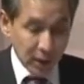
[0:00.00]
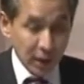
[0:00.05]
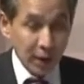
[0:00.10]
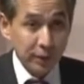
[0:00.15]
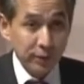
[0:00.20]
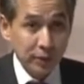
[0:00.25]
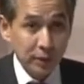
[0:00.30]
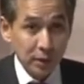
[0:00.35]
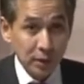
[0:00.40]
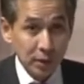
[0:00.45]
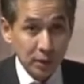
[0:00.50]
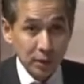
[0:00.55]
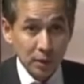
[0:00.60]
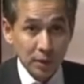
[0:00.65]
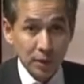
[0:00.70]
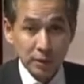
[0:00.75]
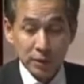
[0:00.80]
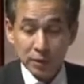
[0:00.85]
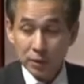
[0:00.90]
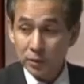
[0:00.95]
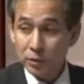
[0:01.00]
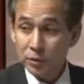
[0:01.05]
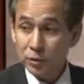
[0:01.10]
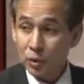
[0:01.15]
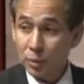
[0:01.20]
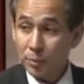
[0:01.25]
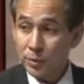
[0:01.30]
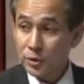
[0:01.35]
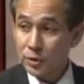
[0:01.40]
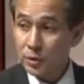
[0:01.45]
And the Securities
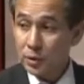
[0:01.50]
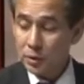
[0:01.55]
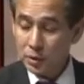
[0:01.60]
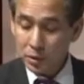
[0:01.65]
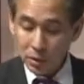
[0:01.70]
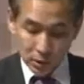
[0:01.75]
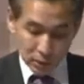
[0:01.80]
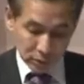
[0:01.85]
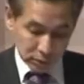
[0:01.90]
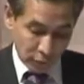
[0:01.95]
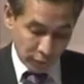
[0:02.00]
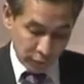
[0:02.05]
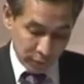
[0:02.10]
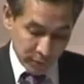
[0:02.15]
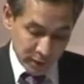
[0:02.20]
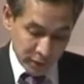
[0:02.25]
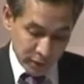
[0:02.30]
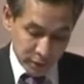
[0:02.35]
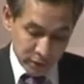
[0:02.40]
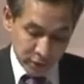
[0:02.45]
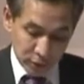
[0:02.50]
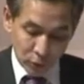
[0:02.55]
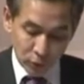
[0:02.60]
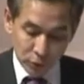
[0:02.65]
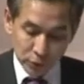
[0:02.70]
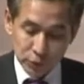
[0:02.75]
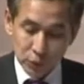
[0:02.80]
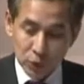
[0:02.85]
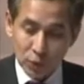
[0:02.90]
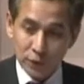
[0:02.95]
Commission of Malaysia is
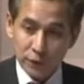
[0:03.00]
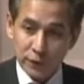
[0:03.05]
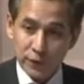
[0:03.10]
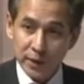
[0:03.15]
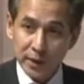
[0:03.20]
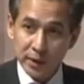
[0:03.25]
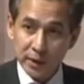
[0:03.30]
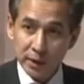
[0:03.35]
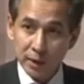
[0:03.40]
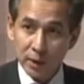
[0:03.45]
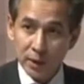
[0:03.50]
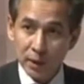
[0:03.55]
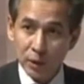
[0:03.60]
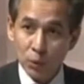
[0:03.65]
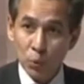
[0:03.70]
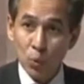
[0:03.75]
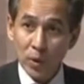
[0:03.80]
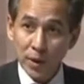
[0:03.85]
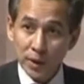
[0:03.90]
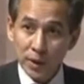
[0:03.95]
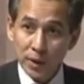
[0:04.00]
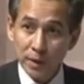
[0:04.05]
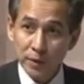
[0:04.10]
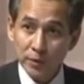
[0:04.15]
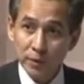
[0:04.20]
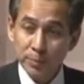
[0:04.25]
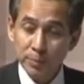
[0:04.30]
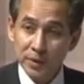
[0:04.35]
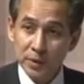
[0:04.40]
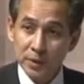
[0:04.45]
also offering a
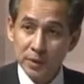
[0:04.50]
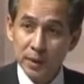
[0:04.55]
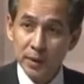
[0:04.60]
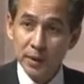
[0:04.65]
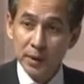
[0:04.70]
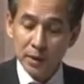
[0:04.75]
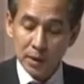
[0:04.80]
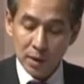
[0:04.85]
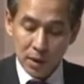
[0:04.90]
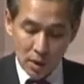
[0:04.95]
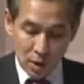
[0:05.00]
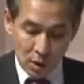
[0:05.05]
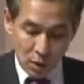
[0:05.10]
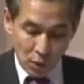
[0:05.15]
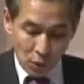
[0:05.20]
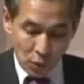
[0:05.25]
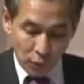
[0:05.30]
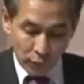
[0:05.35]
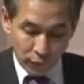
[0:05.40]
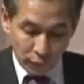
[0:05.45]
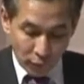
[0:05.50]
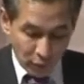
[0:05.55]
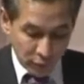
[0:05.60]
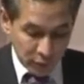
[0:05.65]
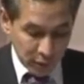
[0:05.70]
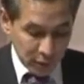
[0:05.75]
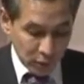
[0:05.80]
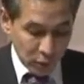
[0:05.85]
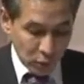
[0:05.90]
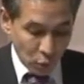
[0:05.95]
100 percent
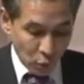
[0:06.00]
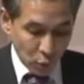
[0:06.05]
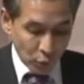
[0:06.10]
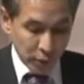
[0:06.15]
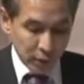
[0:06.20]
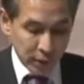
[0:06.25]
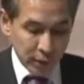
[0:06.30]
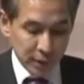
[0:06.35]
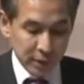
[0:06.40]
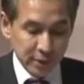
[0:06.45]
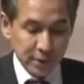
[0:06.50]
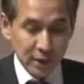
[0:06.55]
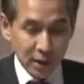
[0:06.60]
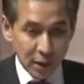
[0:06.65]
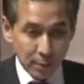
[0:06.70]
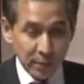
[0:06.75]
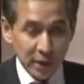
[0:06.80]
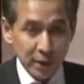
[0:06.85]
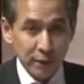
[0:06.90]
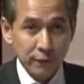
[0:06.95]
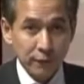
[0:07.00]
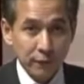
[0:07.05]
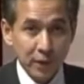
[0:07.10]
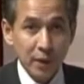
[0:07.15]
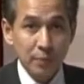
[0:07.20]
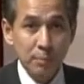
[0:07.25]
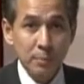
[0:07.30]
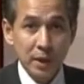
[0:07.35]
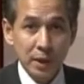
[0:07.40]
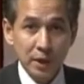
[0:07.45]
foreign-owned Islamic
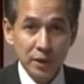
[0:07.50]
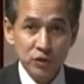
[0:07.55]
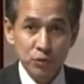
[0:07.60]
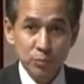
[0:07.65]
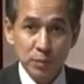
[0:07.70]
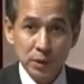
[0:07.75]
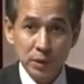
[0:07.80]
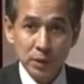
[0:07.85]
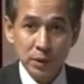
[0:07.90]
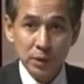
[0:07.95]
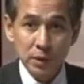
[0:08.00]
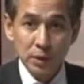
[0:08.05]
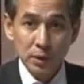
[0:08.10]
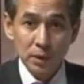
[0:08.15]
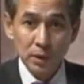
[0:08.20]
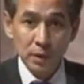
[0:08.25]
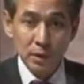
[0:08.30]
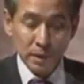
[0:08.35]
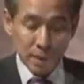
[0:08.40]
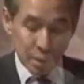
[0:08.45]
fund management uh,